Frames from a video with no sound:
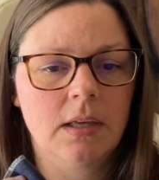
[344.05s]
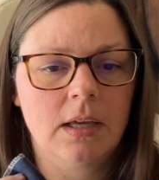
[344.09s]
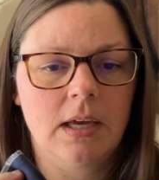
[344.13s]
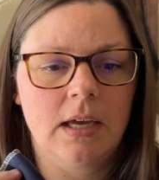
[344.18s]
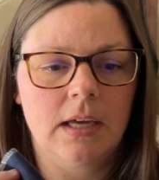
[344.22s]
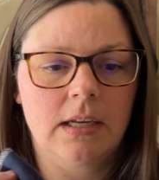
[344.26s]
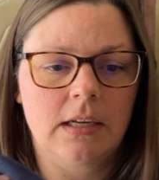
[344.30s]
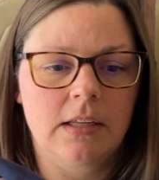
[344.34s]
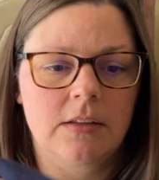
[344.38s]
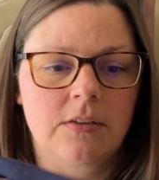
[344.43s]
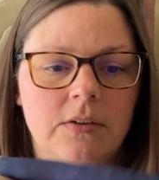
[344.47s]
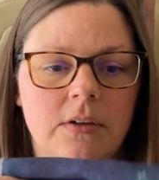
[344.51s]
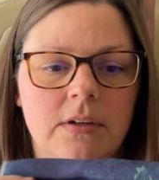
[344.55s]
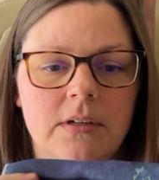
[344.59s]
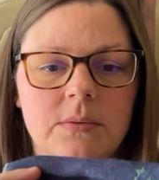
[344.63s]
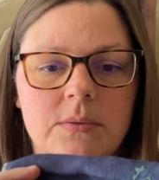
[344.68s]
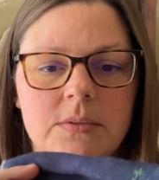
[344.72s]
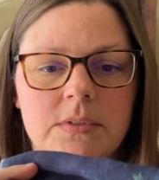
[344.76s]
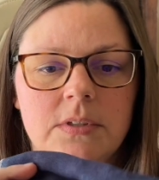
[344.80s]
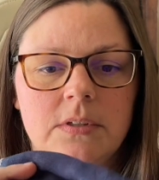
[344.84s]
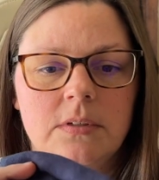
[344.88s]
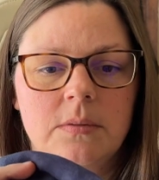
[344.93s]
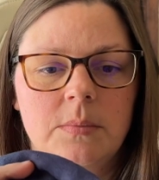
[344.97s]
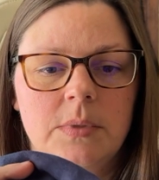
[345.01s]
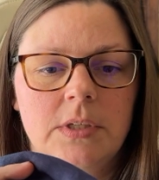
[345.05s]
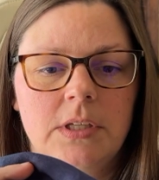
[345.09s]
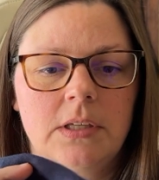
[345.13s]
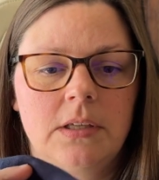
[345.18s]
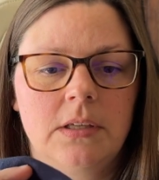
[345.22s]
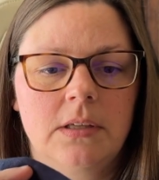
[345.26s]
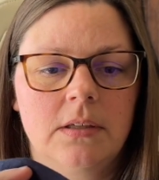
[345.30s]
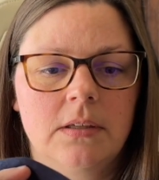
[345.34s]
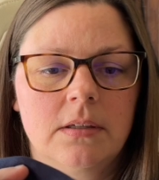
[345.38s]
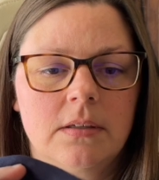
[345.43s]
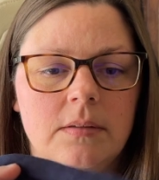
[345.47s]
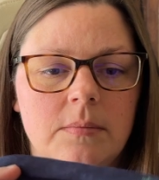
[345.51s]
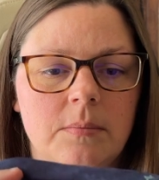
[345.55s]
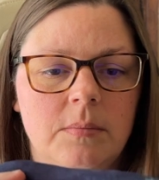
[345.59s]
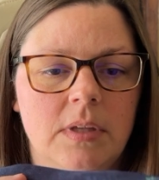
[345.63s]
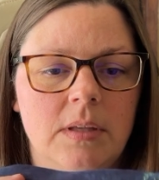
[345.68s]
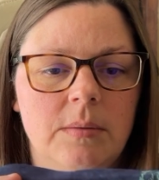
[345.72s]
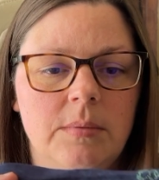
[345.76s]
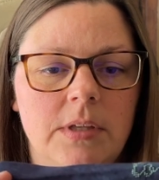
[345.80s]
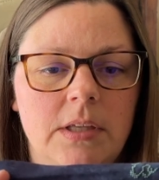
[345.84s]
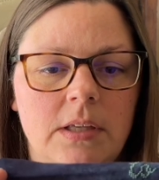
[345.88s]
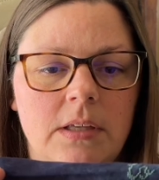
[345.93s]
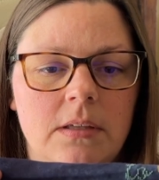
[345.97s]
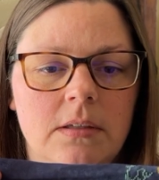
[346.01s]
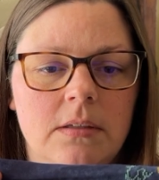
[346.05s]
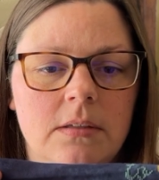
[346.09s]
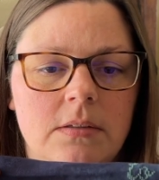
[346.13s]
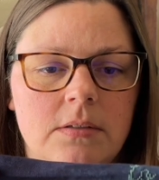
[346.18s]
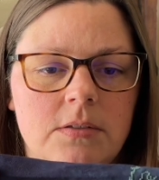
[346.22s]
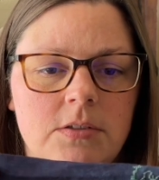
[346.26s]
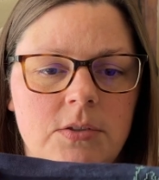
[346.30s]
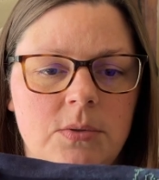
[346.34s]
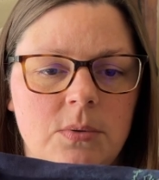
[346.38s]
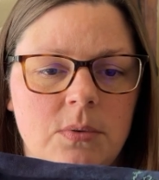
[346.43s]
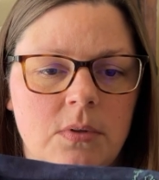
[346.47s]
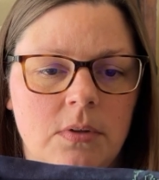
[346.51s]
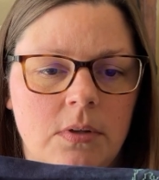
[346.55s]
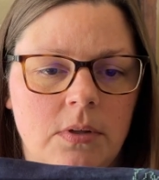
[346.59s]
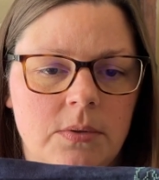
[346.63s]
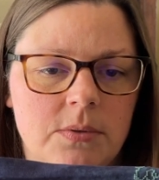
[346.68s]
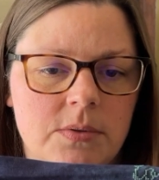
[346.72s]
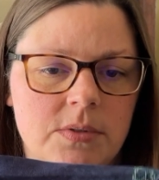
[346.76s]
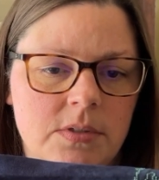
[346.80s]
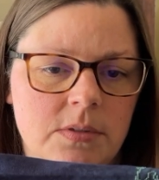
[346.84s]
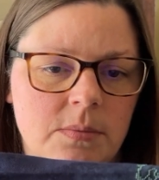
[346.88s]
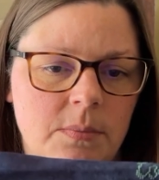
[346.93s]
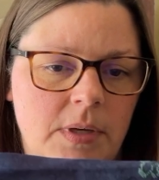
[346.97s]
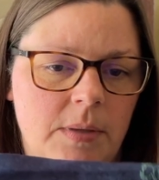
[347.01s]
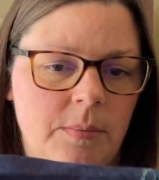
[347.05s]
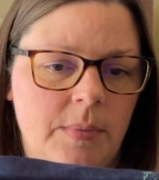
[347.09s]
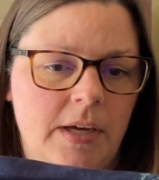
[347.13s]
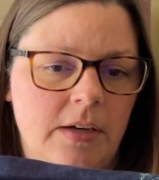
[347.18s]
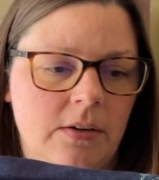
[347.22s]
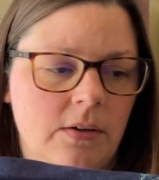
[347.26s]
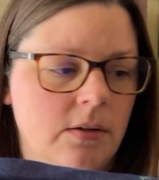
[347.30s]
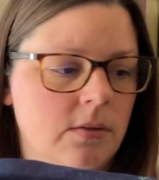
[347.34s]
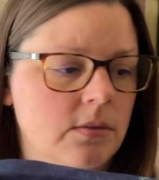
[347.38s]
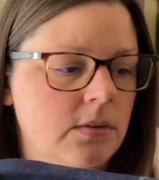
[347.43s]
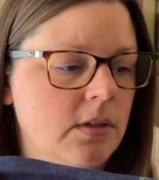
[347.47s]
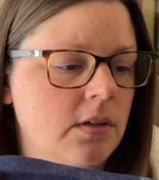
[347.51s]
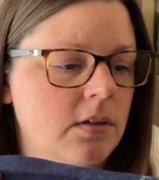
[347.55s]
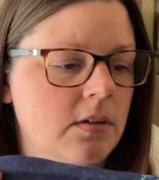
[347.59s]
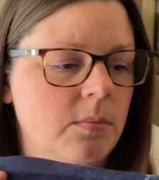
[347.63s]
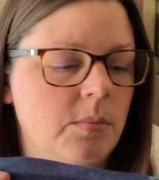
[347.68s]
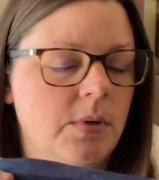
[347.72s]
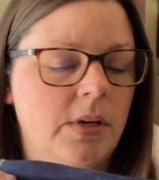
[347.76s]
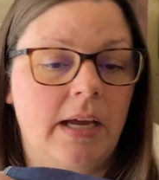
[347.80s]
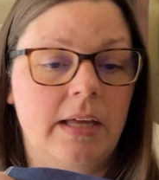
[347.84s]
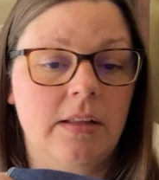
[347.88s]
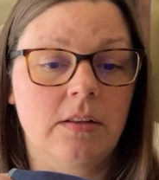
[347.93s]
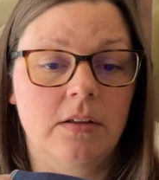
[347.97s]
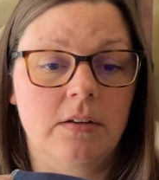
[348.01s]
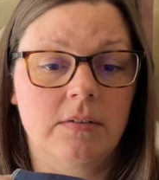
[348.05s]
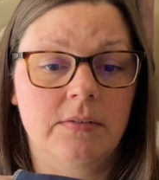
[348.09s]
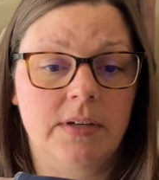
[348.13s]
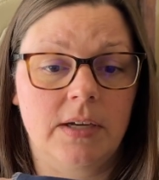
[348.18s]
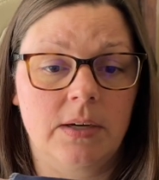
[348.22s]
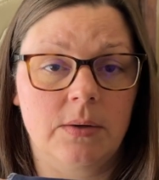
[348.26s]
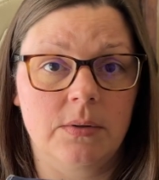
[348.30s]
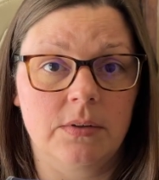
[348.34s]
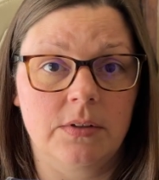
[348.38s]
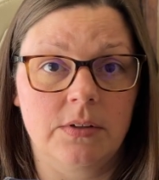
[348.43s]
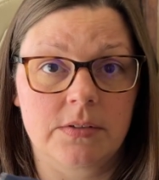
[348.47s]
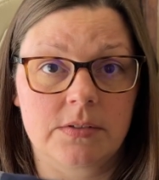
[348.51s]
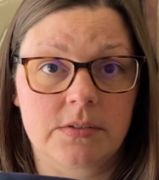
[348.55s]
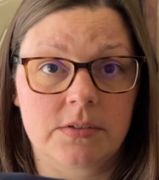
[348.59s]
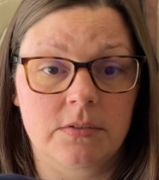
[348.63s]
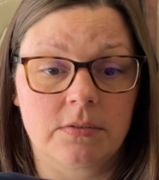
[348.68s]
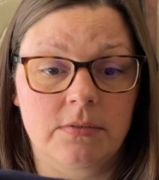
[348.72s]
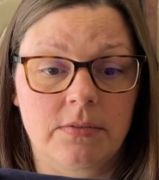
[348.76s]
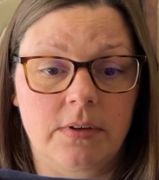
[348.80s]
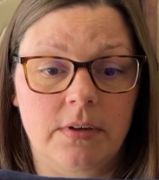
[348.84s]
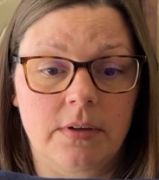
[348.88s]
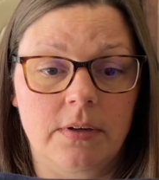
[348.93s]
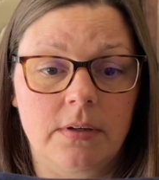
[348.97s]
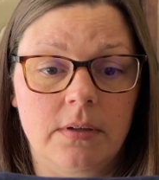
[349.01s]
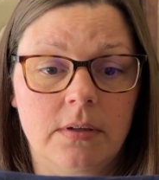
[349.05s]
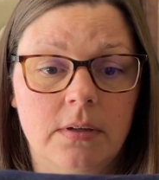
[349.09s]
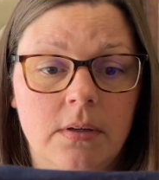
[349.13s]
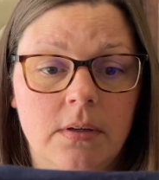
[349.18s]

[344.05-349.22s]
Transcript: And I thought it was going to be maybe too close to my background color, but I love how it looks so far.